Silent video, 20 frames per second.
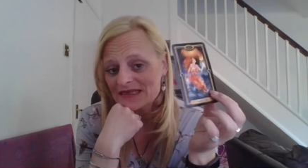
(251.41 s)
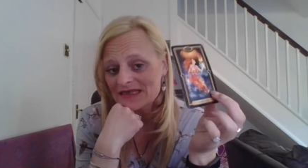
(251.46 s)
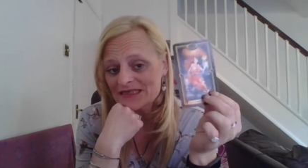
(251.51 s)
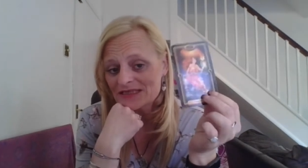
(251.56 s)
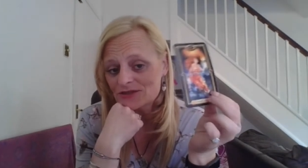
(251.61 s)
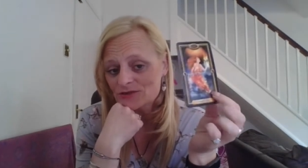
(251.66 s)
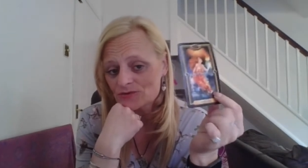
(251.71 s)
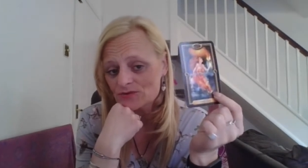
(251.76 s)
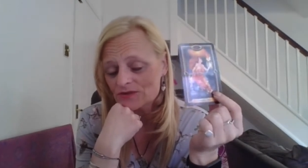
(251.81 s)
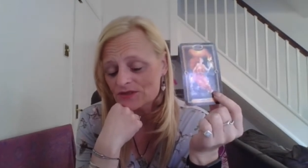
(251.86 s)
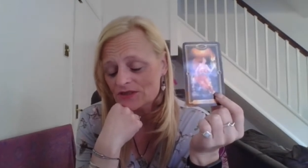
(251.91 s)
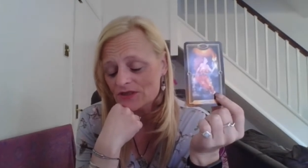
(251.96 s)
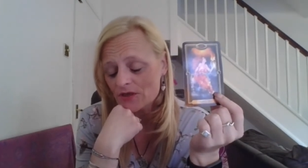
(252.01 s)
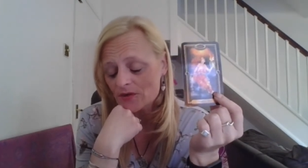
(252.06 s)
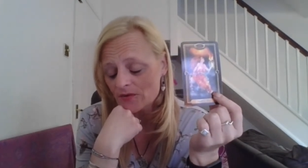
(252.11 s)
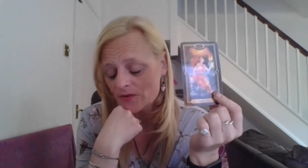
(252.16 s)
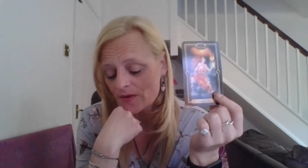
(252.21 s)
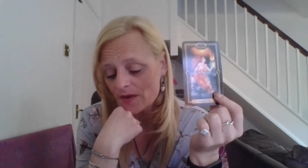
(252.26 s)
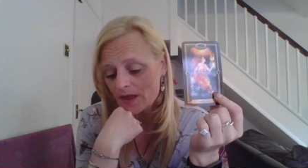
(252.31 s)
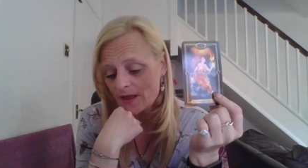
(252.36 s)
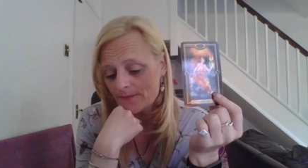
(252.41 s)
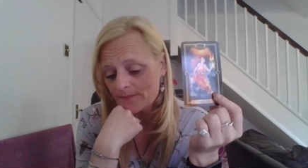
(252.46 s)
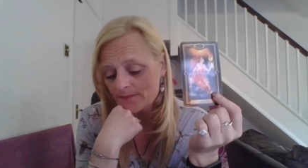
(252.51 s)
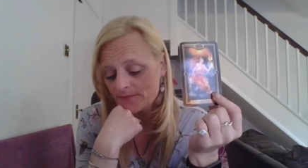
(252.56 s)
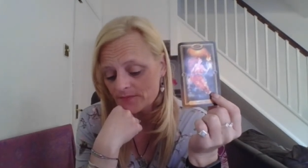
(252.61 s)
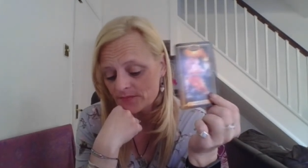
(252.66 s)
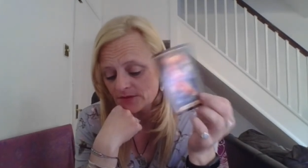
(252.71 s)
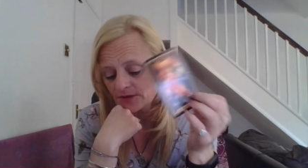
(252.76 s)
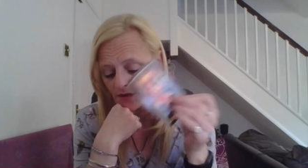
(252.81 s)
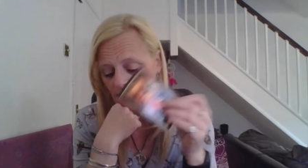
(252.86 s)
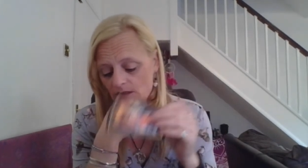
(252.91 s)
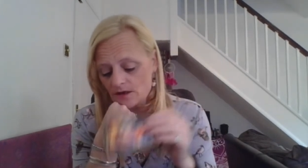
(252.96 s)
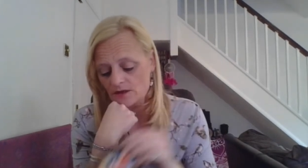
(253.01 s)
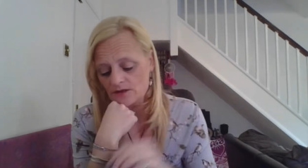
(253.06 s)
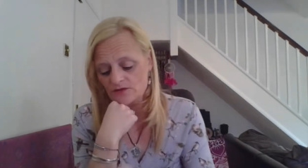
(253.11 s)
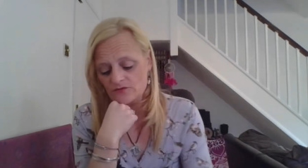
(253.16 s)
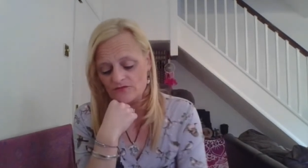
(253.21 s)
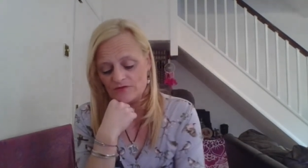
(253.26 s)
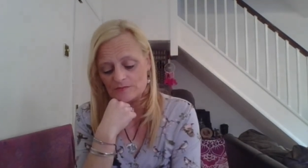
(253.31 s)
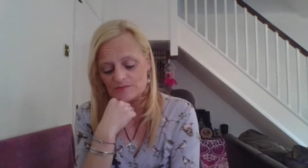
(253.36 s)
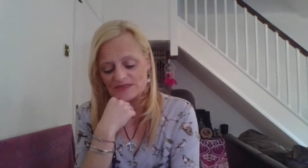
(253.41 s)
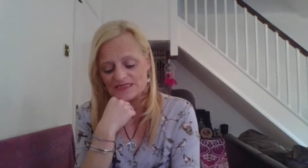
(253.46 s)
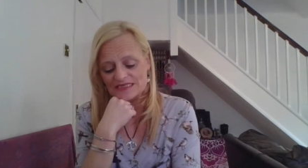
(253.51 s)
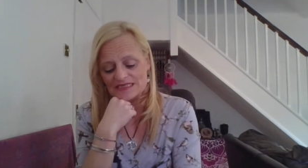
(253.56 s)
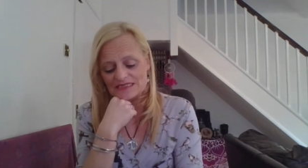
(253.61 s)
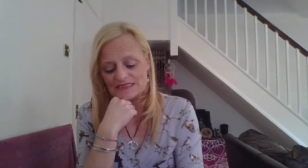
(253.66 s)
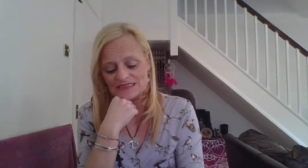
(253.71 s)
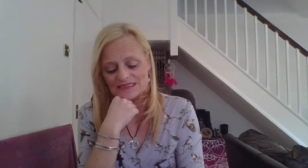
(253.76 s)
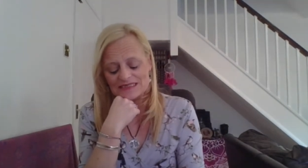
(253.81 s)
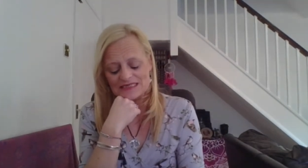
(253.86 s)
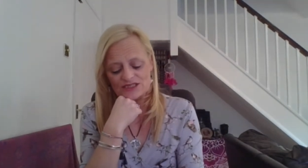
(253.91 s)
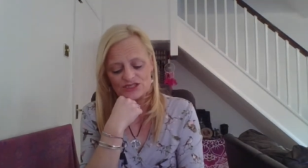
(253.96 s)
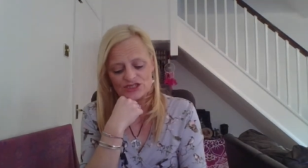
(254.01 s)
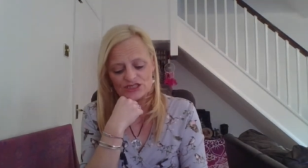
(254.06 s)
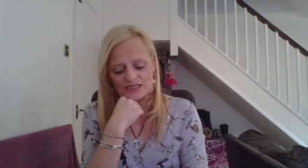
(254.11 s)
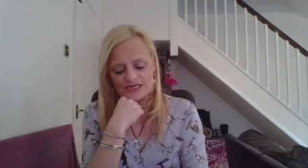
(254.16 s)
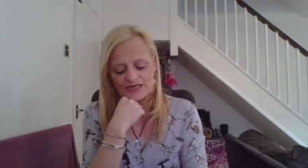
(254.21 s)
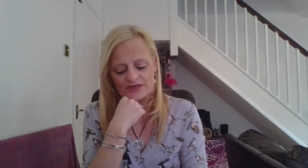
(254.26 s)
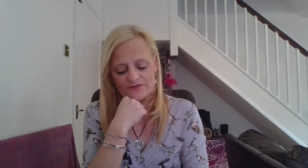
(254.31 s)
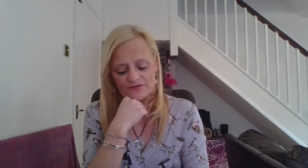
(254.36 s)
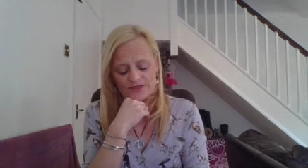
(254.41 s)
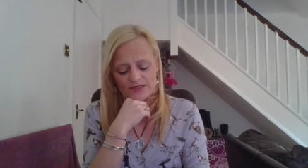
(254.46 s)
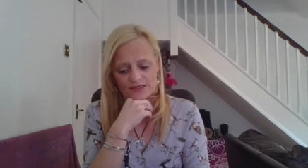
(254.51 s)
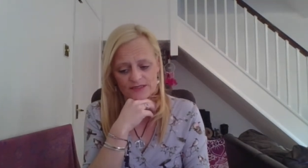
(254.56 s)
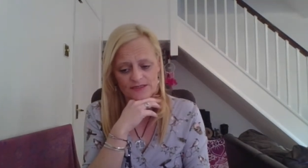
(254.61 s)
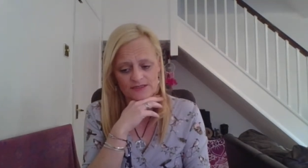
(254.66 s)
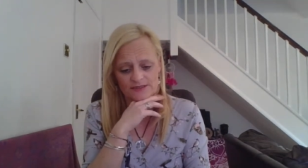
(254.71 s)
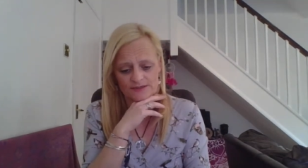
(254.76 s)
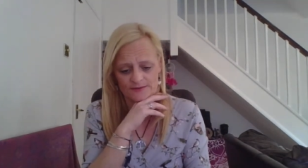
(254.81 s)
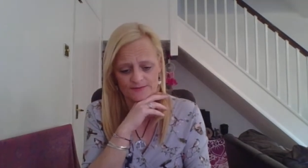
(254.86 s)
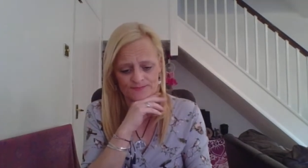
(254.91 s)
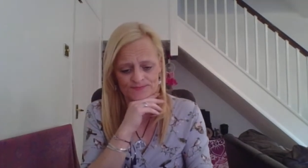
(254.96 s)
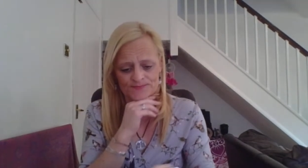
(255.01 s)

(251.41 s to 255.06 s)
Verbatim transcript: It is also um, the card that represents Sagittarius.